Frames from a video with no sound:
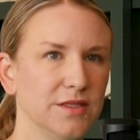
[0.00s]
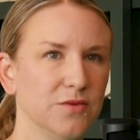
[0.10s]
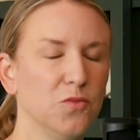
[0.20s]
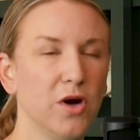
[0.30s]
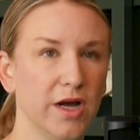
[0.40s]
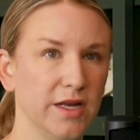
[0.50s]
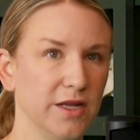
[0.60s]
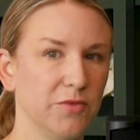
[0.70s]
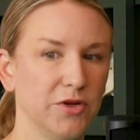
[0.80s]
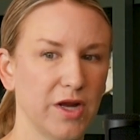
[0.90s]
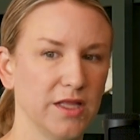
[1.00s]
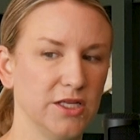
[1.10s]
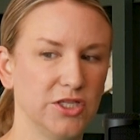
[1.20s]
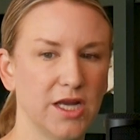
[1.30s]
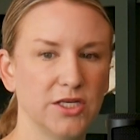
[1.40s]
one, it would
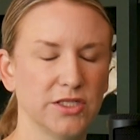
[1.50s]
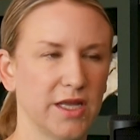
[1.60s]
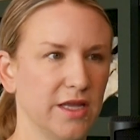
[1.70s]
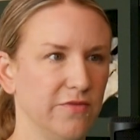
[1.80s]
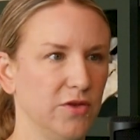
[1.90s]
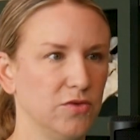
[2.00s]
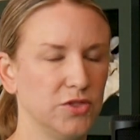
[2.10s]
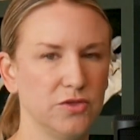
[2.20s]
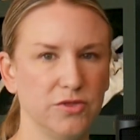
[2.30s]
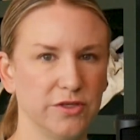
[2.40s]
greatly change like if you sued